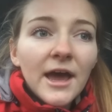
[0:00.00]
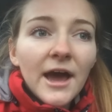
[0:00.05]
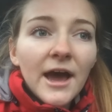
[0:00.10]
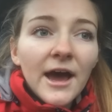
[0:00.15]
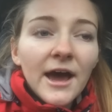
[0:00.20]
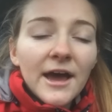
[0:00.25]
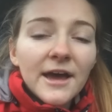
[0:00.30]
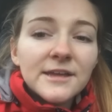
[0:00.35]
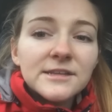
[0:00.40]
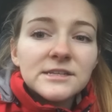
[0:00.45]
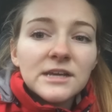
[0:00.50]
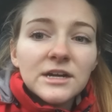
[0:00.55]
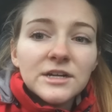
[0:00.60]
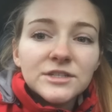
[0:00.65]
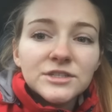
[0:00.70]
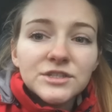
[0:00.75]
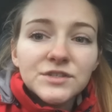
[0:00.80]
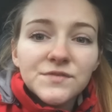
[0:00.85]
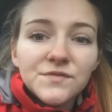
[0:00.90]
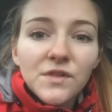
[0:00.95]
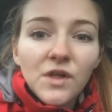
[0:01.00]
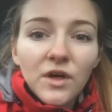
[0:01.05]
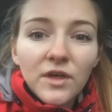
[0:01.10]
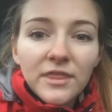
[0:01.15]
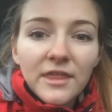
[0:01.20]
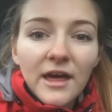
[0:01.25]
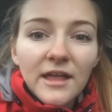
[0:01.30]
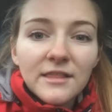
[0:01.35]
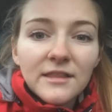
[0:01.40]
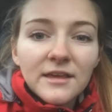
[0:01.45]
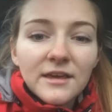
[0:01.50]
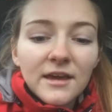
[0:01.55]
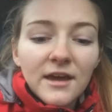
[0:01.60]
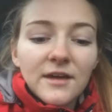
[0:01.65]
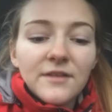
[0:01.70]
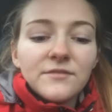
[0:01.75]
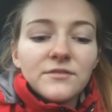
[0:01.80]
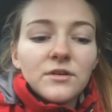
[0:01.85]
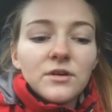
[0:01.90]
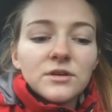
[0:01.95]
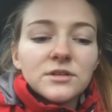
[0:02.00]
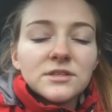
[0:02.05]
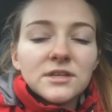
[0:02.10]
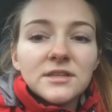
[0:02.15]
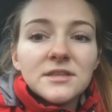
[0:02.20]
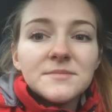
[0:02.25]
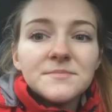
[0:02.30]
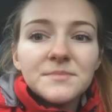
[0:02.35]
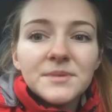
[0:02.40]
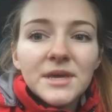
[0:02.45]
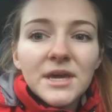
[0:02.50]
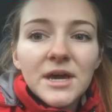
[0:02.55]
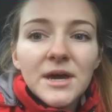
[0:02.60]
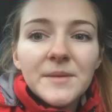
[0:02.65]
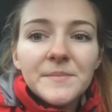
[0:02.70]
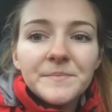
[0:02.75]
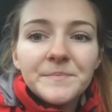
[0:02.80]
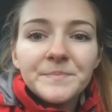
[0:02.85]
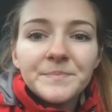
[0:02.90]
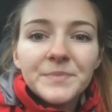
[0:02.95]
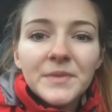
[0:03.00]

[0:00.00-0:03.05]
and I'll just vlog that like I vlogged Olympia.